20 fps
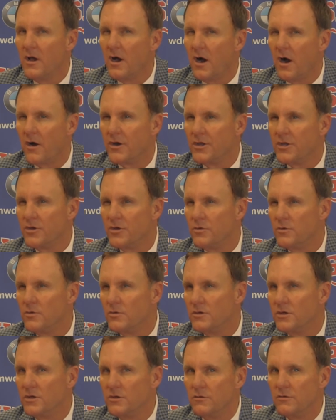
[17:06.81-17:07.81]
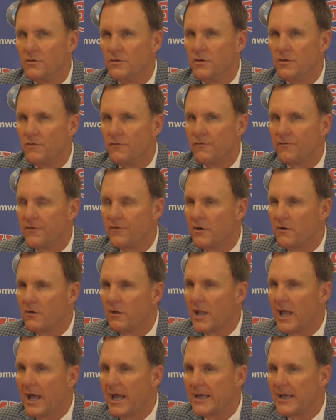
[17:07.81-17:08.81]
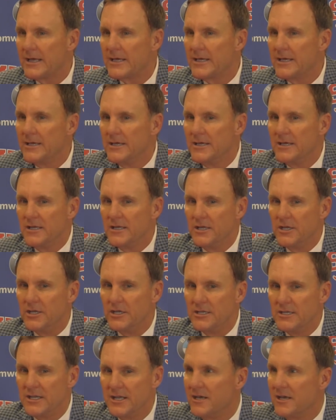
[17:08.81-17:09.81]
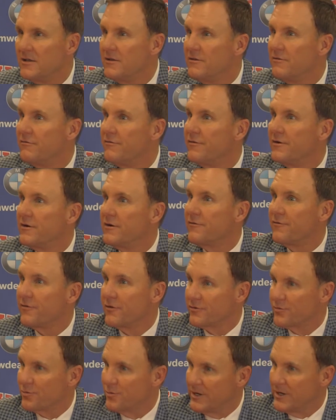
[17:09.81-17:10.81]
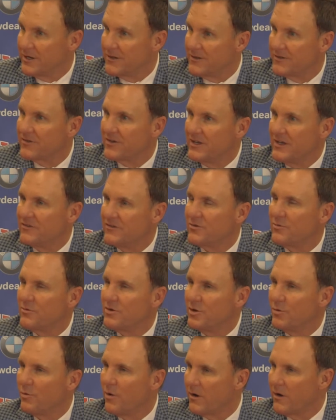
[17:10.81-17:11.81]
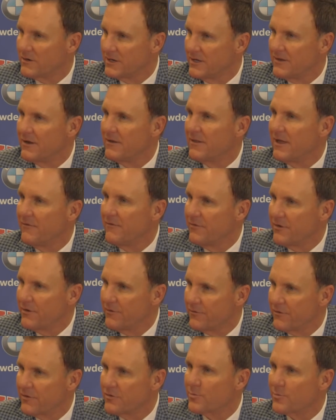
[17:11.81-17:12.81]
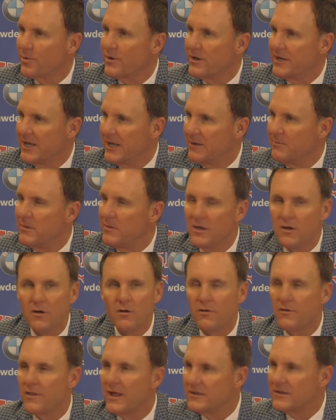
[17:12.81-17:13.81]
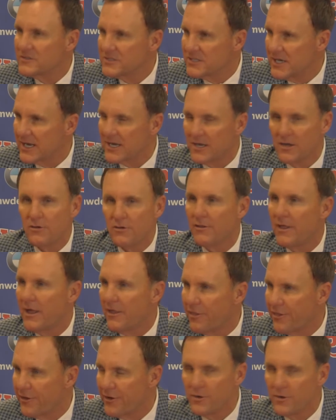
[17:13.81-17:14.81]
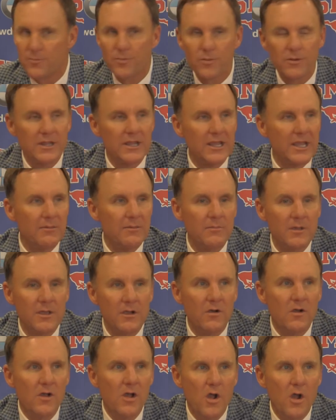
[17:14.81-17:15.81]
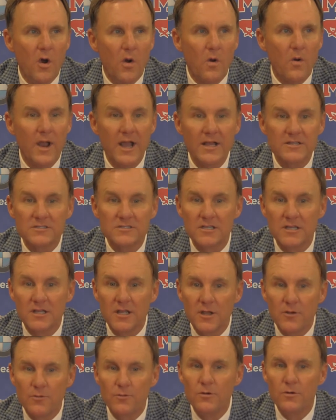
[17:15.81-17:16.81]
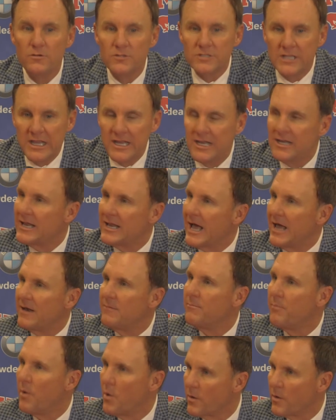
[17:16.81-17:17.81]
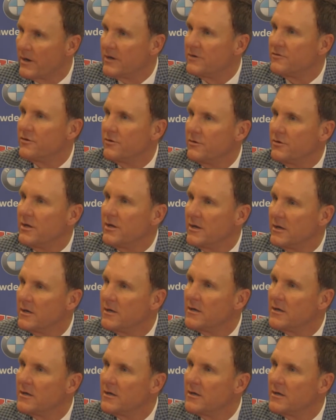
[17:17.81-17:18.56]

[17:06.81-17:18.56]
Are you do you do you feel like you did the very first week of the season when you walked in there that very first pregame meal, or that second, or that third pregame meal, or has the routine gotten boring to you?